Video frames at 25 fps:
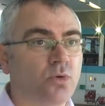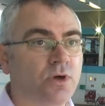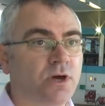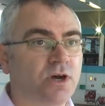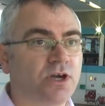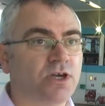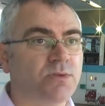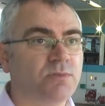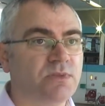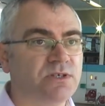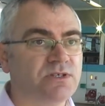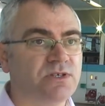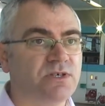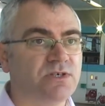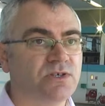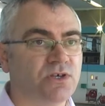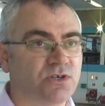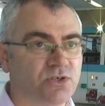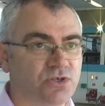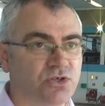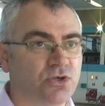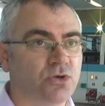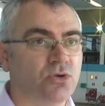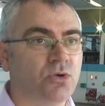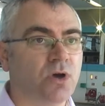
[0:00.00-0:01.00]
we are committed
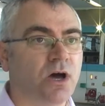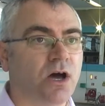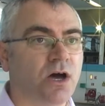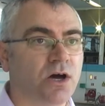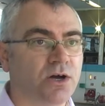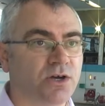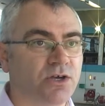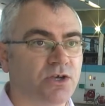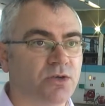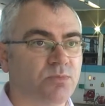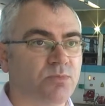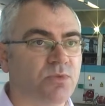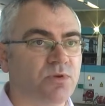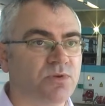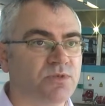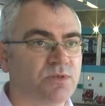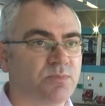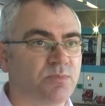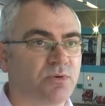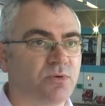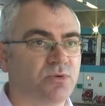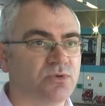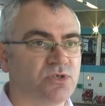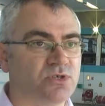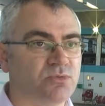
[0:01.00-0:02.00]
to our community
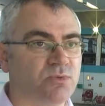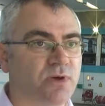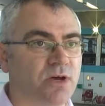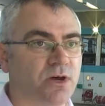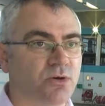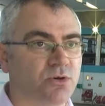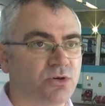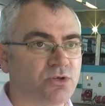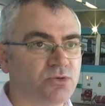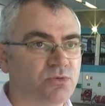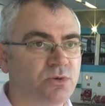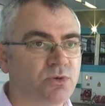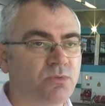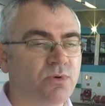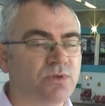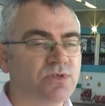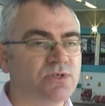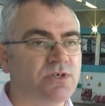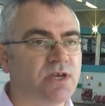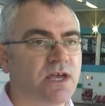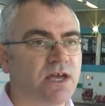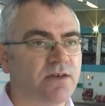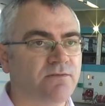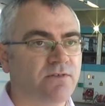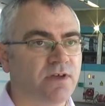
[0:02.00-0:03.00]
pool as well because we want
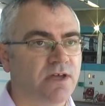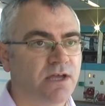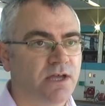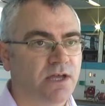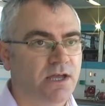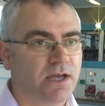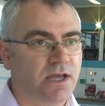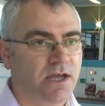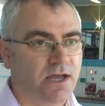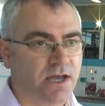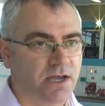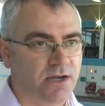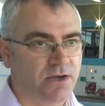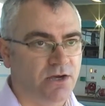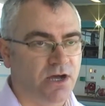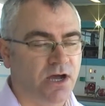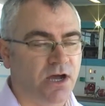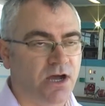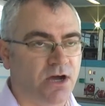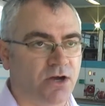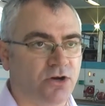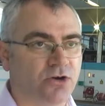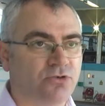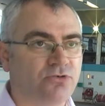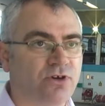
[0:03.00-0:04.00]
to have
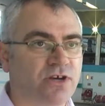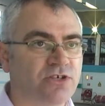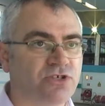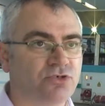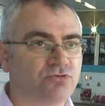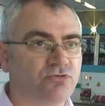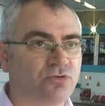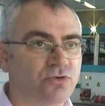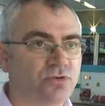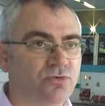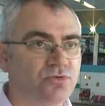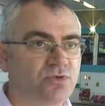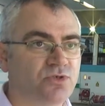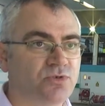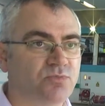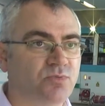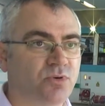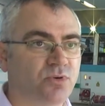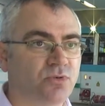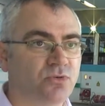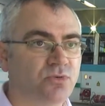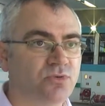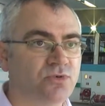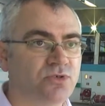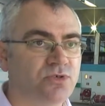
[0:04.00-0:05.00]
our grassroots
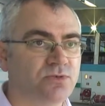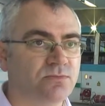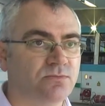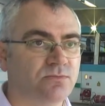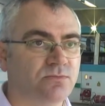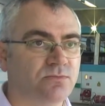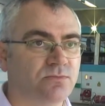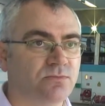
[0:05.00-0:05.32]
pools,